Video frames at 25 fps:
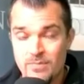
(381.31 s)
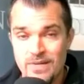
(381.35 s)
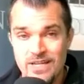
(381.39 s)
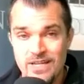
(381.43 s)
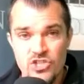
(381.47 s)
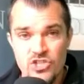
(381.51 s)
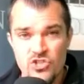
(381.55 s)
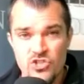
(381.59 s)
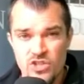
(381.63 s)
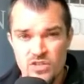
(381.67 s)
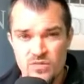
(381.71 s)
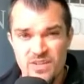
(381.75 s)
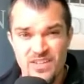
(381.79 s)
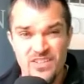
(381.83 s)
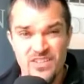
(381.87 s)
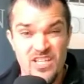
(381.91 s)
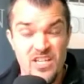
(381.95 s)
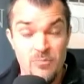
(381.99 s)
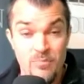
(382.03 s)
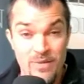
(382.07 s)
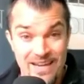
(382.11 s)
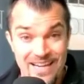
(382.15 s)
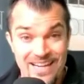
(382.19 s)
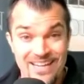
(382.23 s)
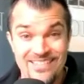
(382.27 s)
Make sure you've got the
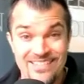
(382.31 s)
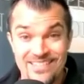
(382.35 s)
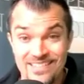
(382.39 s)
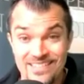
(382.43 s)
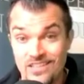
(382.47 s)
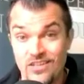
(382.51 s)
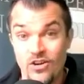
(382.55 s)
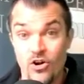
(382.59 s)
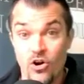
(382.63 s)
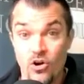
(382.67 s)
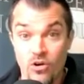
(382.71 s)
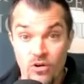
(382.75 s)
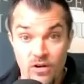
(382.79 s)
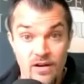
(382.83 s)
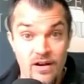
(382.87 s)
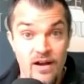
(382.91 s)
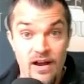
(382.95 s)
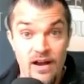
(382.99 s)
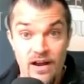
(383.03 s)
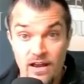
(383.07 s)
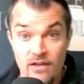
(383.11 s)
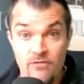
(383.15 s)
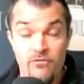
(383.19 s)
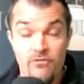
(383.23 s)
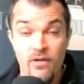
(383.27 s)
capacity to
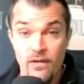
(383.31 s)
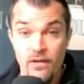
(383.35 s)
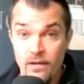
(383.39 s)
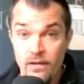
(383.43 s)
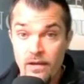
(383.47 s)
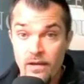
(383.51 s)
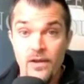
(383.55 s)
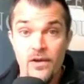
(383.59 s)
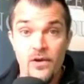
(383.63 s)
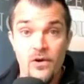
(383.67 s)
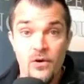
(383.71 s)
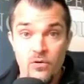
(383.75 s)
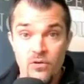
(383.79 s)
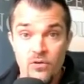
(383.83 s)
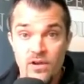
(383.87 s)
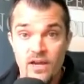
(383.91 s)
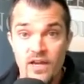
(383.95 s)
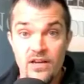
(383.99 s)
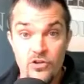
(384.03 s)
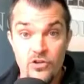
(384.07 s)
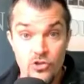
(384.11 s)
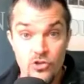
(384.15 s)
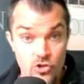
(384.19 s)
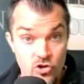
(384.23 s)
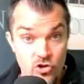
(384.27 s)
archive
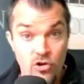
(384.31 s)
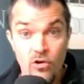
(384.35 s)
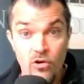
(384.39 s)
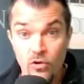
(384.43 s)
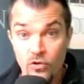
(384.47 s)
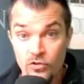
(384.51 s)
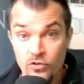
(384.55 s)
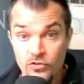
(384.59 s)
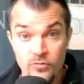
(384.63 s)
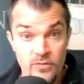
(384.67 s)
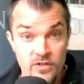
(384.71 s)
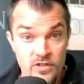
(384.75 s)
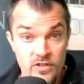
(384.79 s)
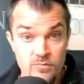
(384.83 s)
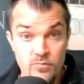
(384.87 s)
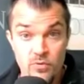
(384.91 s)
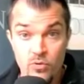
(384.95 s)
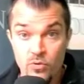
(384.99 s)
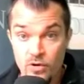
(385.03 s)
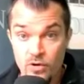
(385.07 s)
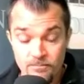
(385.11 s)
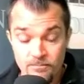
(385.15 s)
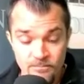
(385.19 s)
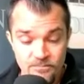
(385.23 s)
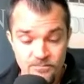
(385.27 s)
okay, your calls from this
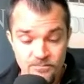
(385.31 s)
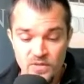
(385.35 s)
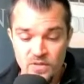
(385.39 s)
point.